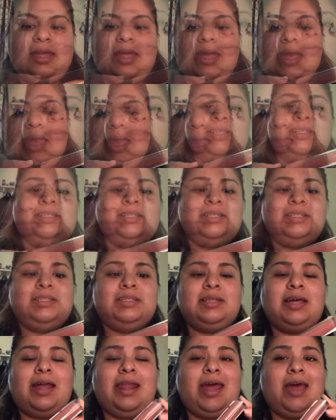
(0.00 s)
So this does
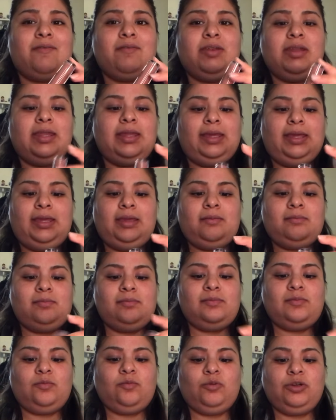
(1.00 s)
not have a
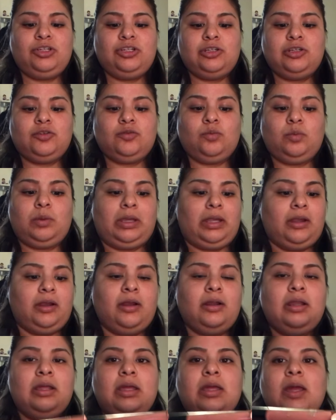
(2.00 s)
name, which is
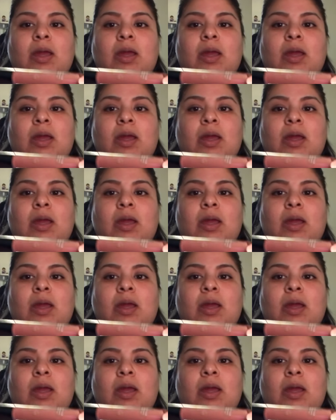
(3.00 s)
weird,